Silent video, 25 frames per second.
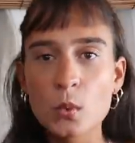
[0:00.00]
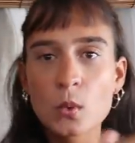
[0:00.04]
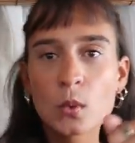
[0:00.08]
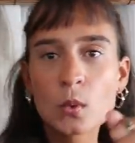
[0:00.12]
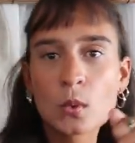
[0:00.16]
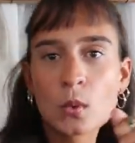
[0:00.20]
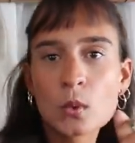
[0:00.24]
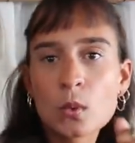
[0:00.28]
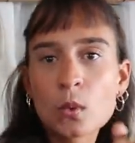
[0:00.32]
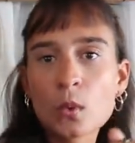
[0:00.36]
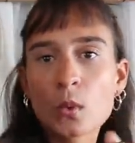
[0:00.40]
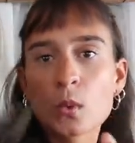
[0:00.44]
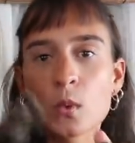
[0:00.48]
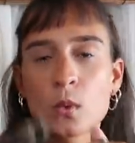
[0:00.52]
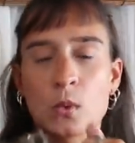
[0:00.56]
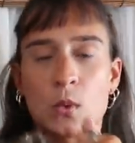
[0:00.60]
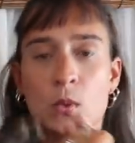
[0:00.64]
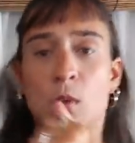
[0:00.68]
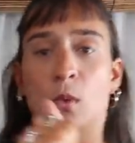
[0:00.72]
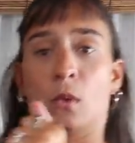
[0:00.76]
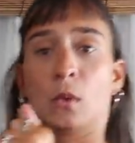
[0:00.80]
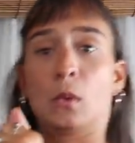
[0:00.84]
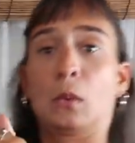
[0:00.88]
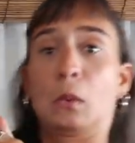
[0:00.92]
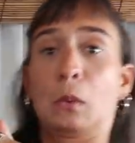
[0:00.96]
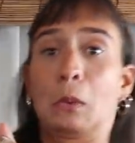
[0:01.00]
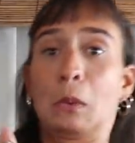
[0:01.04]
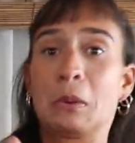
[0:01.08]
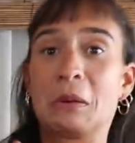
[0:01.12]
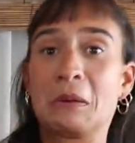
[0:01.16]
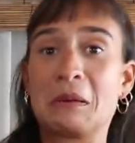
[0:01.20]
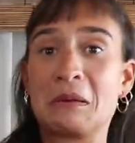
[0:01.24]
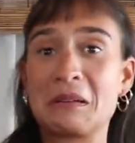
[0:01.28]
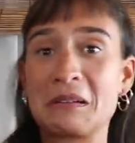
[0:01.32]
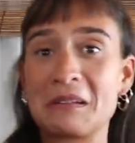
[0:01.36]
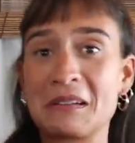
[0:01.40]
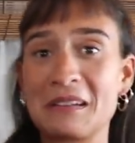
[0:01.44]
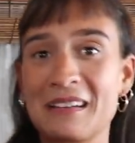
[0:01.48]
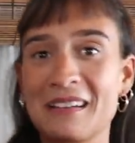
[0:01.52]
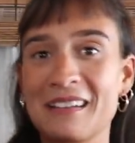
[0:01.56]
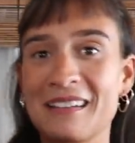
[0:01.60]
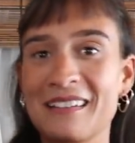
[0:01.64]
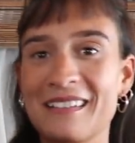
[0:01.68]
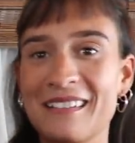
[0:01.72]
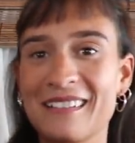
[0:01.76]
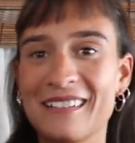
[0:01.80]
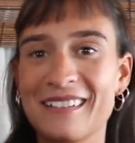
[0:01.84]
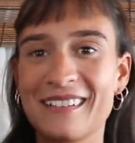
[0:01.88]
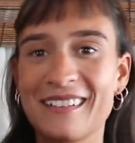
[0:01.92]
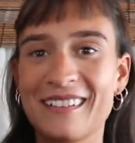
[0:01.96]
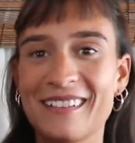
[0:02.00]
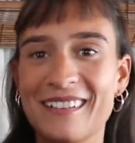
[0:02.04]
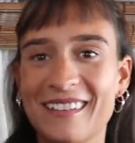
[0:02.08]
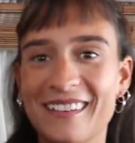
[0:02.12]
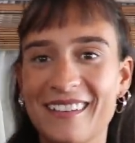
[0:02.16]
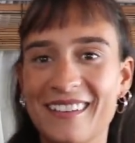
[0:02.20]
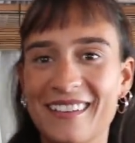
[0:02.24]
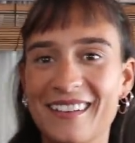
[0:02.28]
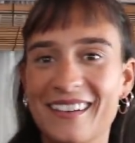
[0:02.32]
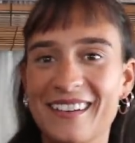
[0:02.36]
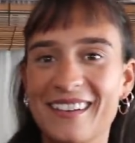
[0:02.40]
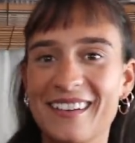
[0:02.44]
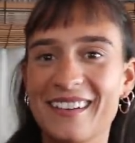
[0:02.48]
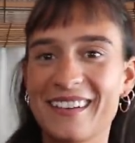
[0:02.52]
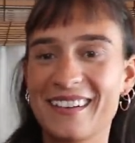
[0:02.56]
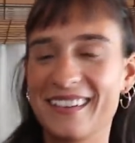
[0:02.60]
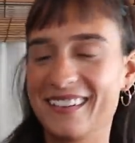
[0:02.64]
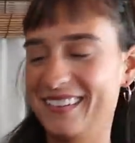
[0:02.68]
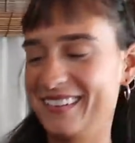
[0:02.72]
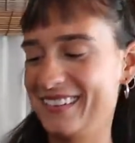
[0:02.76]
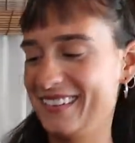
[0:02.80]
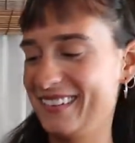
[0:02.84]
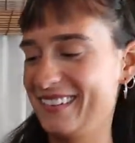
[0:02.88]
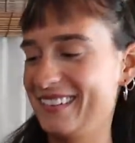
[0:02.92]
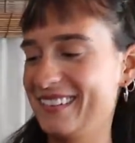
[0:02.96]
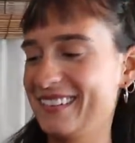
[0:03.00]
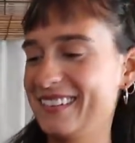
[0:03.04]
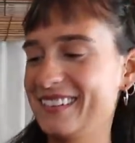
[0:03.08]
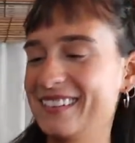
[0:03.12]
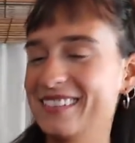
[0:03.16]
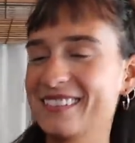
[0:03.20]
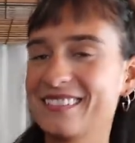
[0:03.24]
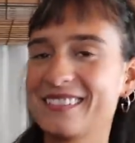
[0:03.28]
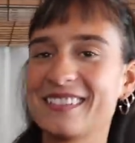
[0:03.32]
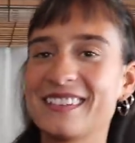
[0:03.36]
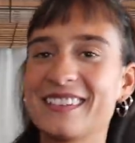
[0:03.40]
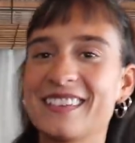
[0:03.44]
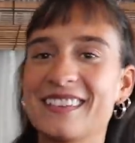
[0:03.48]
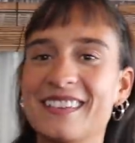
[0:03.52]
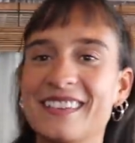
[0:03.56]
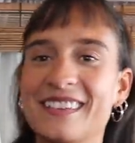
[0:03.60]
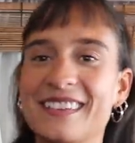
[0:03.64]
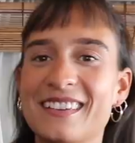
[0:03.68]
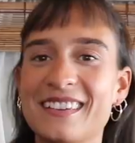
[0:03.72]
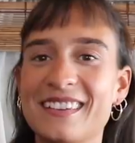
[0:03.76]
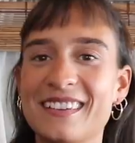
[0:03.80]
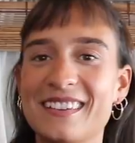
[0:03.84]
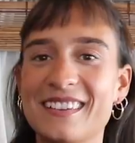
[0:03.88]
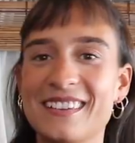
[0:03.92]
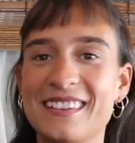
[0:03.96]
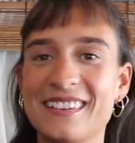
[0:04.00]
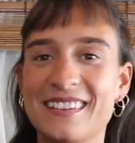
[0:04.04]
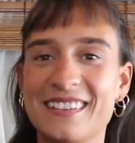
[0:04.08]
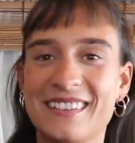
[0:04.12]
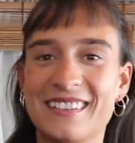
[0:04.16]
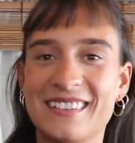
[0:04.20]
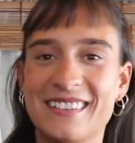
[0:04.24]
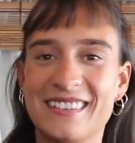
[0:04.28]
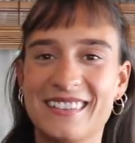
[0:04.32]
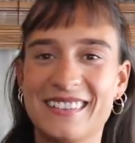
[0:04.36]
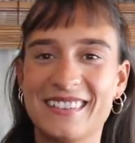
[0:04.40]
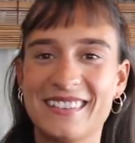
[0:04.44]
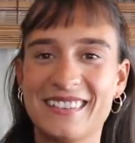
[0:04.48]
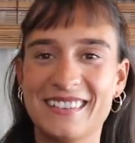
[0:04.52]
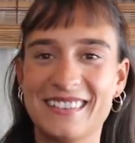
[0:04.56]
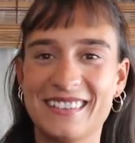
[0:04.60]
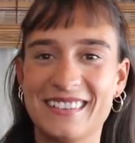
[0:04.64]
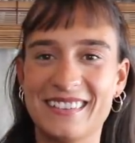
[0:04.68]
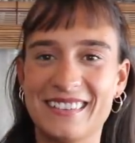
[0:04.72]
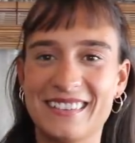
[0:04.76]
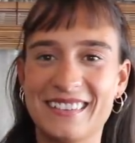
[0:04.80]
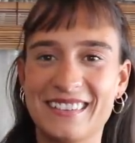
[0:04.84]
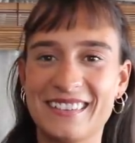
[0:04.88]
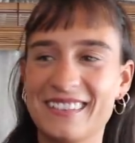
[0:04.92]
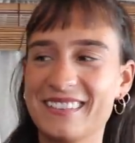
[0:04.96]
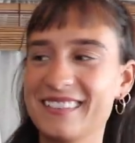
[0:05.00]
The person shown says nothing.